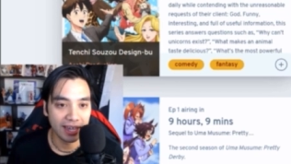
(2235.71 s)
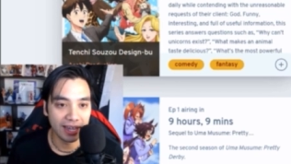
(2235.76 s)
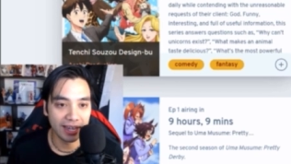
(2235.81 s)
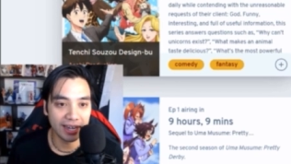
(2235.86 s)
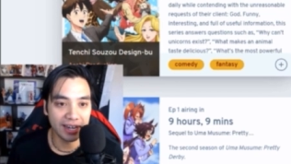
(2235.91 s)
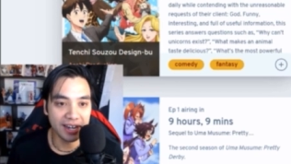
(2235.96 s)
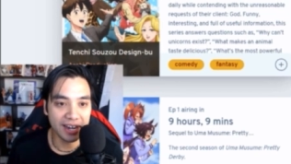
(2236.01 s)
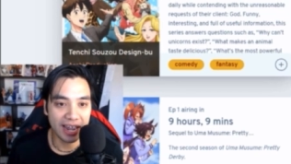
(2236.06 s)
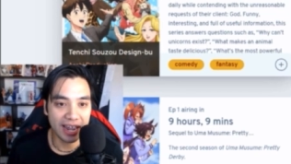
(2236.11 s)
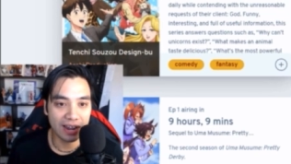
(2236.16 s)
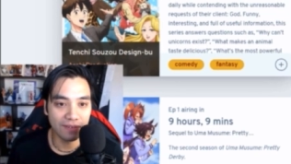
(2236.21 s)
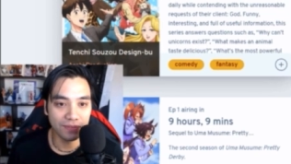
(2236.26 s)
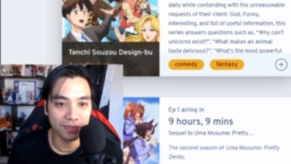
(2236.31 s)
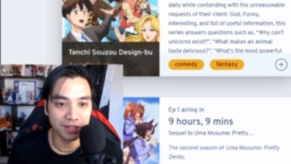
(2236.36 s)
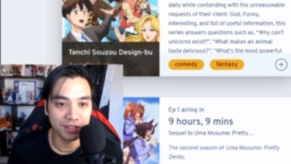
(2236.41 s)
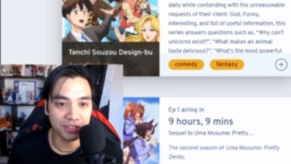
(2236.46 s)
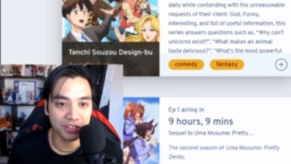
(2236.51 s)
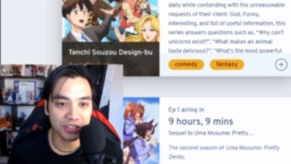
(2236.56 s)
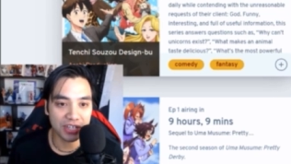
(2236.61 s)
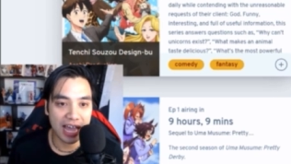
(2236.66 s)
In
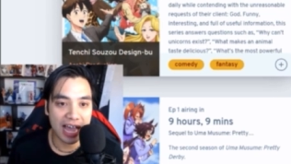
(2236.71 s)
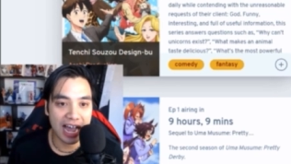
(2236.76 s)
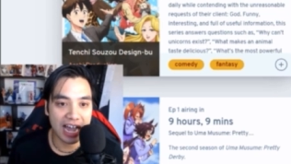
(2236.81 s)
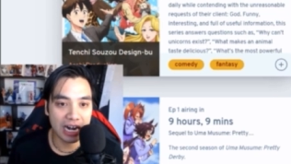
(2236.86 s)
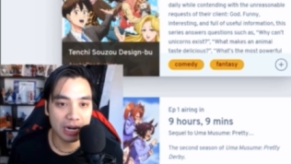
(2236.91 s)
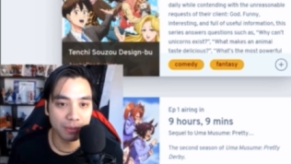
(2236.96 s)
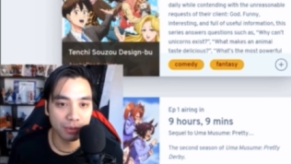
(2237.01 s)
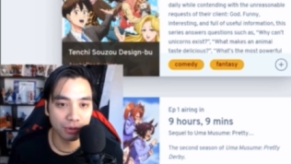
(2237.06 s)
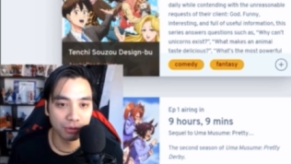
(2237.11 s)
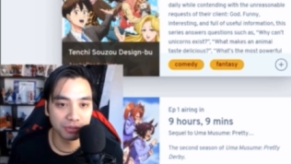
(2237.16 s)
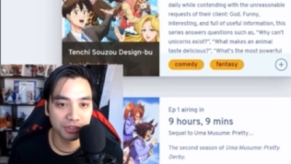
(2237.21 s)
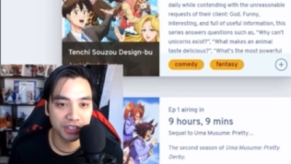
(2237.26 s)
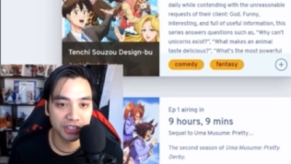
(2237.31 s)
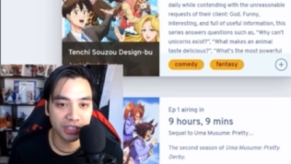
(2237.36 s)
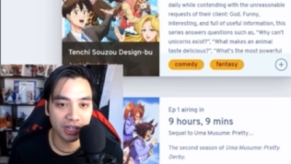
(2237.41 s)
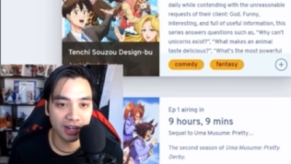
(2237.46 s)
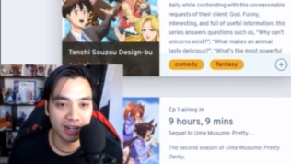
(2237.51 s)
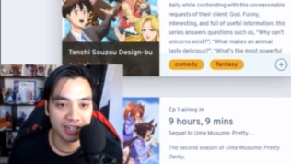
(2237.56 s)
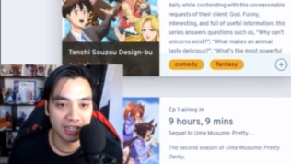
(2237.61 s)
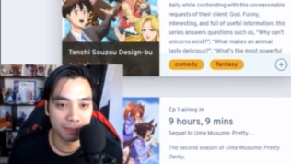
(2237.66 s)
Heaven's animal
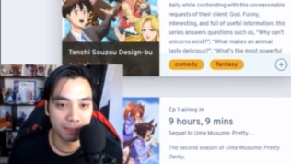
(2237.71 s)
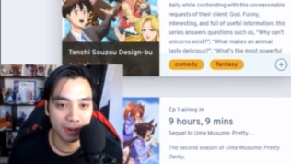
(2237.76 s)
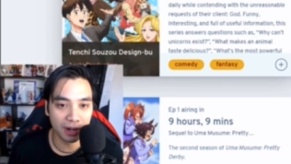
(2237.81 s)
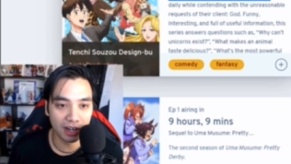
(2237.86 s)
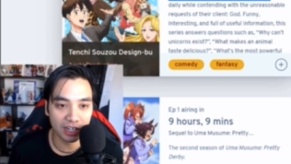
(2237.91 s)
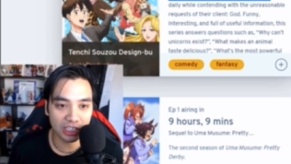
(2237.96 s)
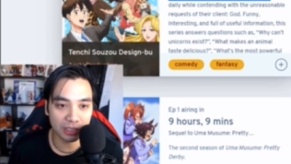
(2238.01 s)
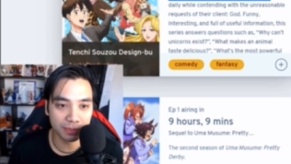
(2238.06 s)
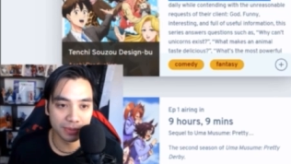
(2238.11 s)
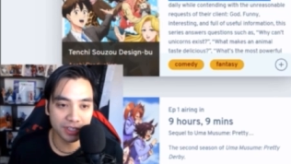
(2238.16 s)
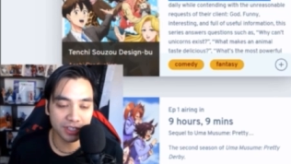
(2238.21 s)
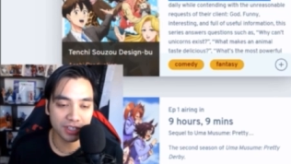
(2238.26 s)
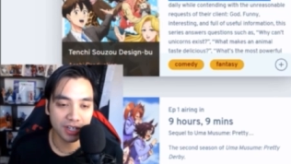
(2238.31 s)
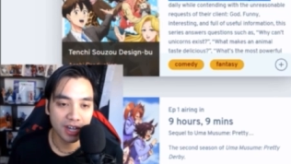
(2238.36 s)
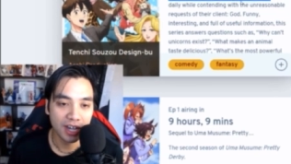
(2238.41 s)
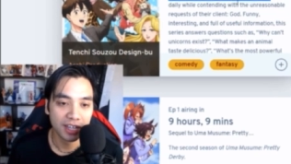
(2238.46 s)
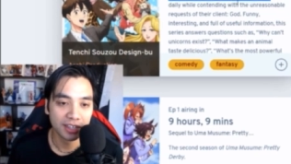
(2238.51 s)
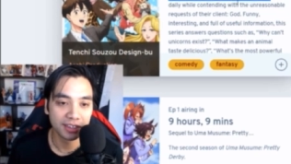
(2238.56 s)
design department,